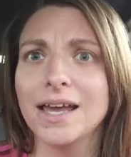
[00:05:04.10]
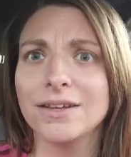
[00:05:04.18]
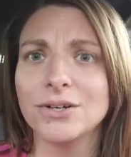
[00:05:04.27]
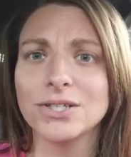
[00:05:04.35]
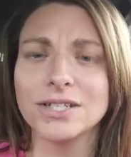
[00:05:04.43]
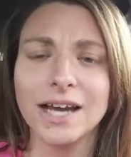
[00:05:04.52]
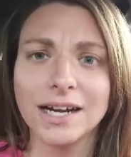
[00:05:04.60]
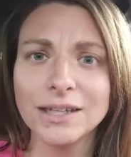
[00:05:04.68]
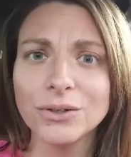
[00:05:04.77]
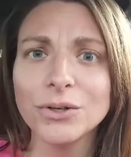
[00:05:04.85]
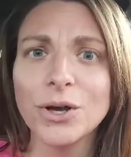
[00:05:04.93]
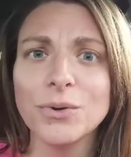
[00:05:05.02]
there's a tiny
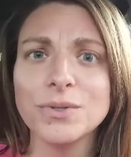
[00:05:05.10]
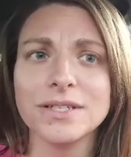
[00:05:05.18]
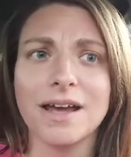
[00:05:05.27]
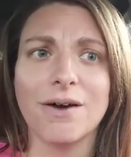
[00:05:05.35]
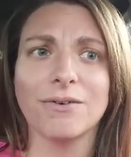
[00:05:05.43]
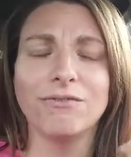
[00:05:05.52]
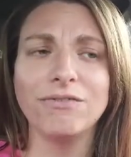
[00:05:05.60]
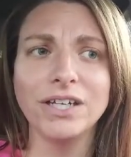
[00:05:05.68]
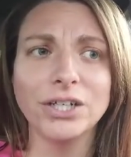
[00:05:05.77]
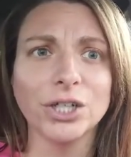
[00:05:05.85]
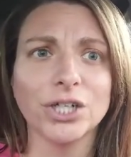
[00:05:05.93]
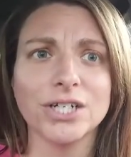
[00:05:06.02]
little nose now and
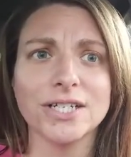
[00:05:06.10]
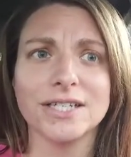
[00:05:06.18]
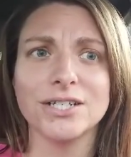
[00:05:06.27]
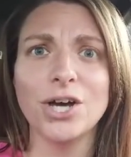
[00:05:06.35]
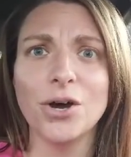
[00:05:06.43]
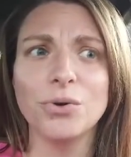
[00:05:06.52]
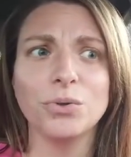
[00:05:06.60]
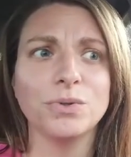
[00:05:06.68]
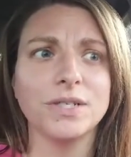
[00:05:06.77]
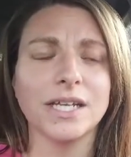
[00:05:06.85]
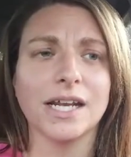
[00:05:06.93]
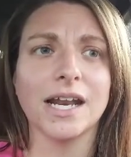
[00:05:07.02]
fingers and
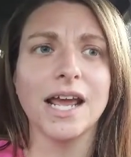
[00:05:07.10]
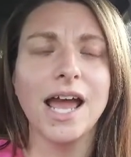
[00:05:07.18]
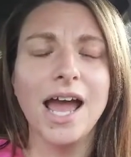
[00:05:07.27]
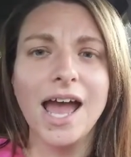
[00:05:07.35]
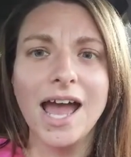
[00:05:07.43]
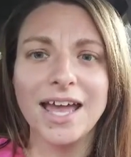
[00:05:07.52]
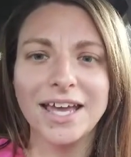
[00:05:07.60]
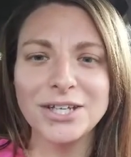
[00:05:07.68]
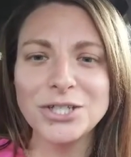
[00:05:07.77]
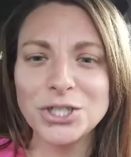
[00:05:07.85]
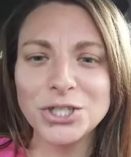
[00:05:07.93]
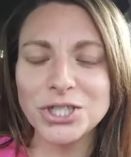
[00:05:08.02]
toes and
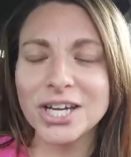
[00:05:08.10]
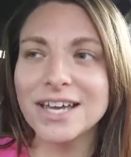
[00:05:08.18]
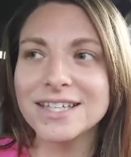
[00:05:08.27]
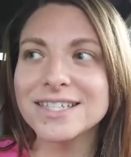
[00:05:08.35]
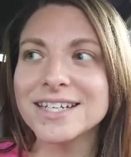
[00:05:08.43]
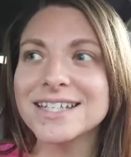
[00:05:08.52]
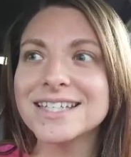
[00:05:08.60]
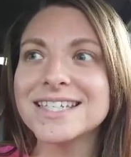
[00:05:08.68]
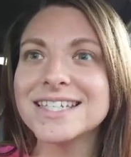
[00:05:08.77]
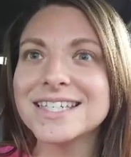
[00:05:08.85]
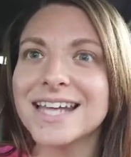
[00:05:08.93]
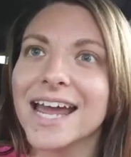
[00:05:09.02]
it's just
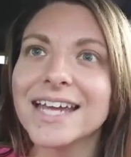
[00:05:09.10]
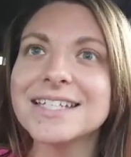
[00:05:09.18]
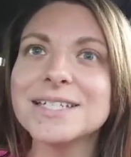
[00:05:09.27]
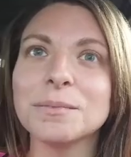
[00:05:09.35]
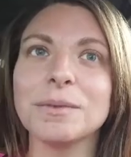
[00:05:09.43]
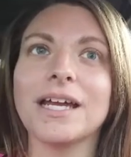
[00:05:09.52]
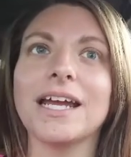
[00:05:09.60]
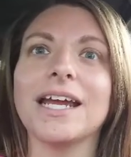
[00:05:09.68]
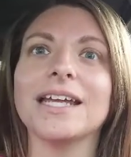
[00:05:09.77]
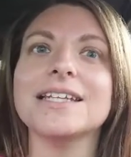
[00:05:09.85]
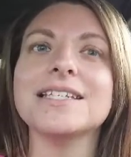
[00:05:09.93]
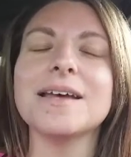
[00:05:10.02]
insane to
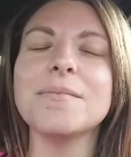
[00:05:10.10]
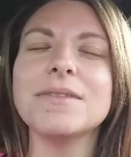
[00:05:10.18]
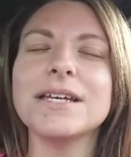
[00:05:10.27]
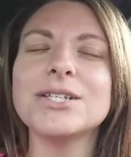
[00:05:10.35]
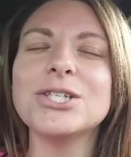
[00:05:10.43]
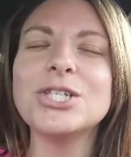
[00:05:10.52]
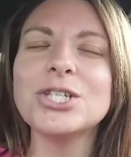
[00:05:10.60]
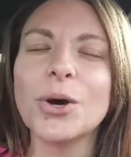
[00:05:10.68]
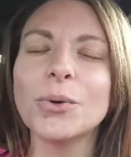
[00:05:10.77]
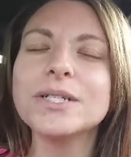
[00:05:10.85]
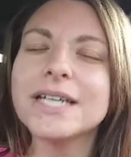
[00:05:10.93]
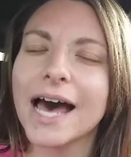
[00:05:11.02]
me that something
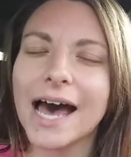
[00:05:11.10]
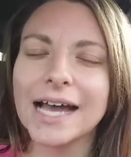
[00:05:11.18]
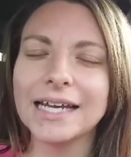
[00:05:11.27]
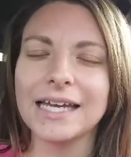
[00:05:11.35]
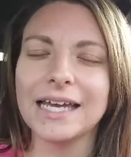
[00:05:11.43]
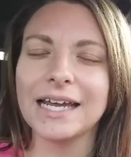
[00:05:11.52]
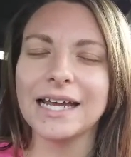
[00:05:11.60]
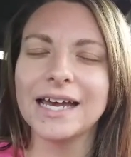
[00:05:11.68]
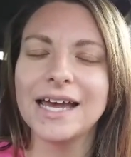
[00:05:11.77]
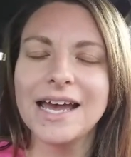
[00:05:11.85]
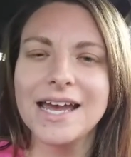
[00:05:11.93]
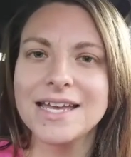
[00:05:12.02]
so tiny
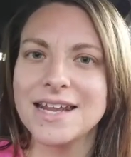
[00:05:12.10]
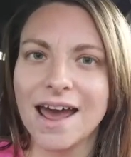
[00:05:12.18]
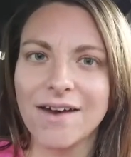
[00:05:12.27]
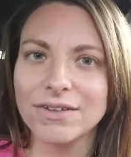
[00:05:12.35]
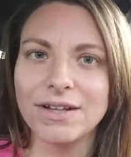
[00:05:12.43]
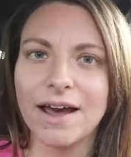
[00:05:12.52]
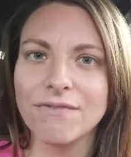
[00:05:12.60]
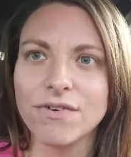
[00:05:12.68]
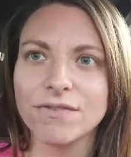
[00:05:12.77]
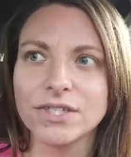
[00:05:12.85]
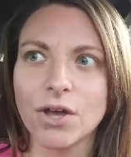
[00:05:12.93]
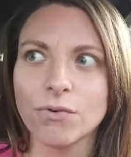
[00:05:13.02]
can have a
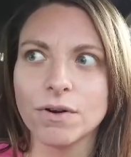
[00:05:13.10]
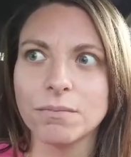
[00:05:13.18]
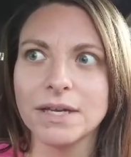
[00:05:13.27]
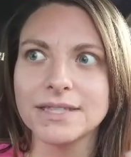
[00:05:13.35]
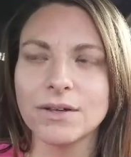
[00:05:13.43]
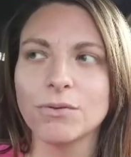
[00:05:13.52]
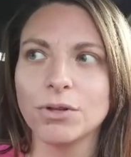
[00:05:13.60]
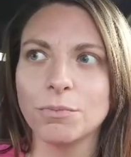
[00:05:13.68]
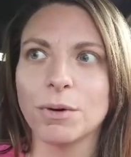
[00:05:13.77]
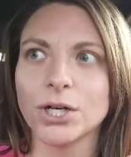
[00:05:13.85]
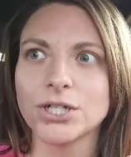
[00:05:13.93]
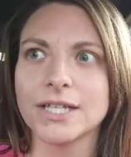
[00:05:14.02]
life of its own and be its own
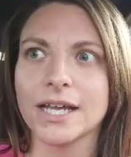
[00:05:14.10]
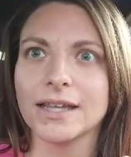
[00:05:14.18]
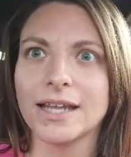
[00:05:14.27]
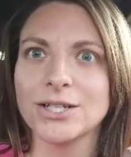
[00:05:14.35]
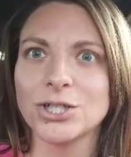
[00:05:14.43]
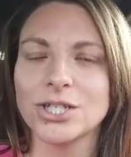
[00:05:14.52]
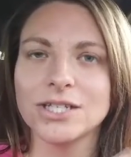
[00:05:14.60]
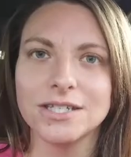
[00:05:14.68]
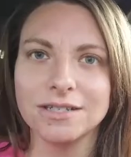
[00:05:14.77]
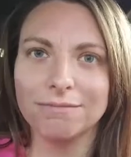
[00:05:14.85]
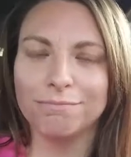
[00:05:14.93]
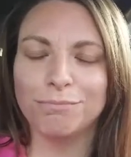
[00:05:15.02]
little person. That's just